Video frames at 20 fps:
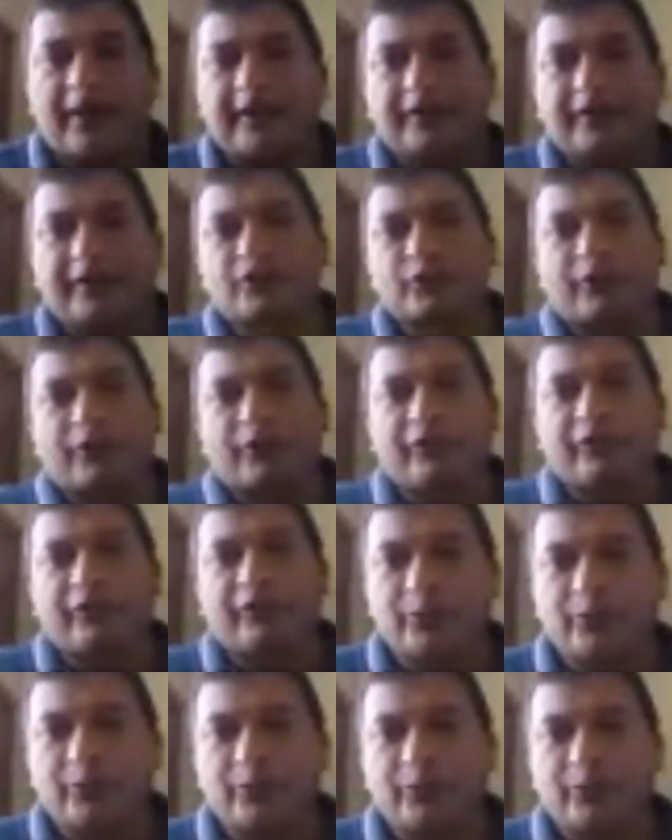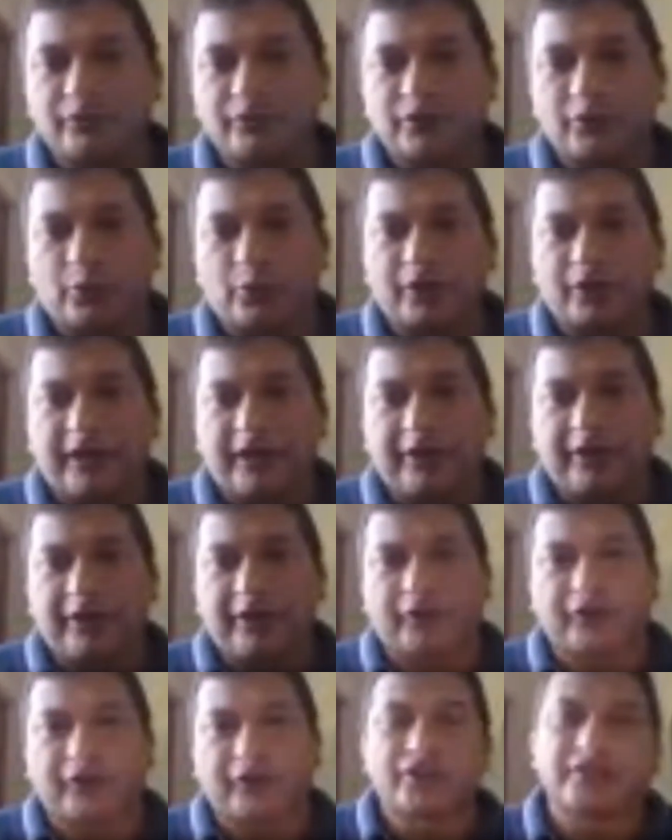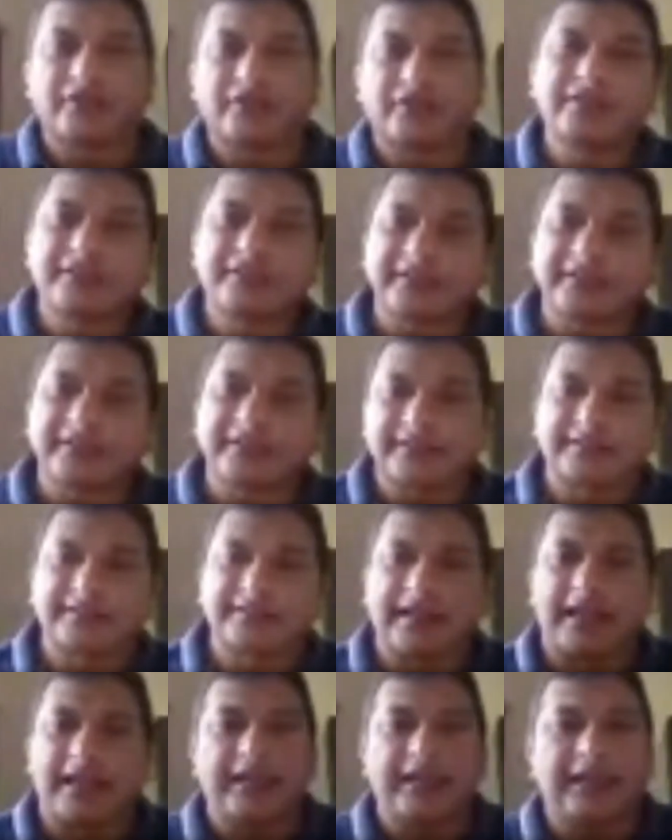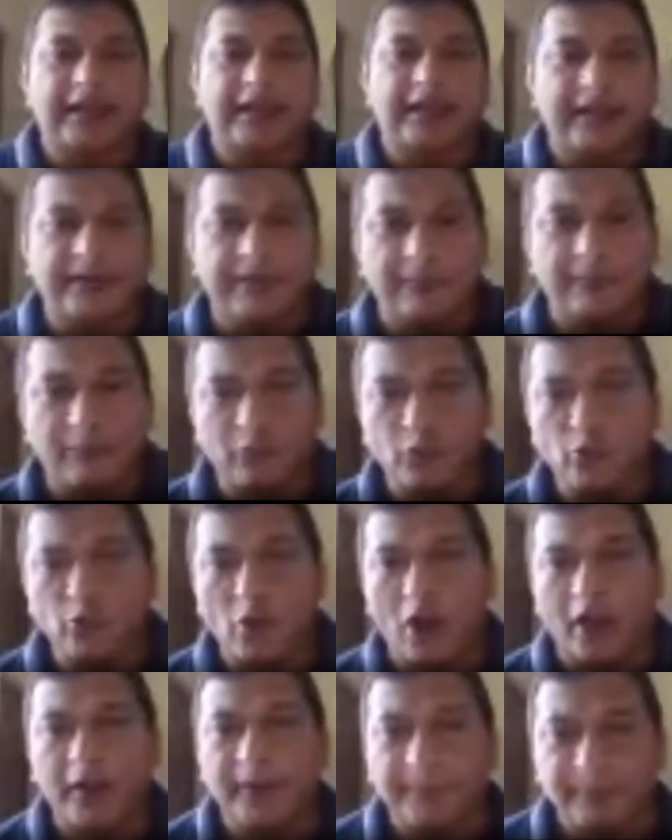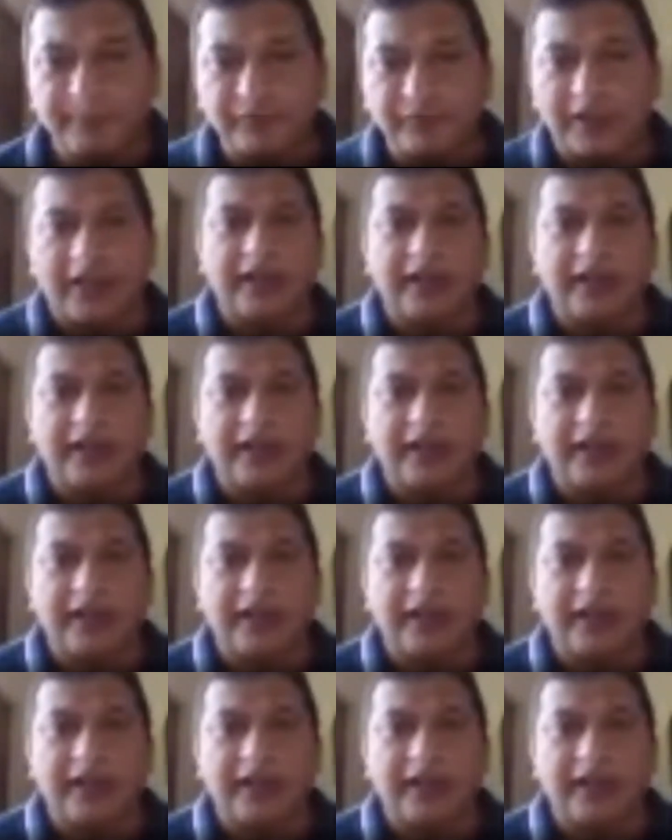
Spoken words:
Right. So if you don't have questions, yes, I'll move on.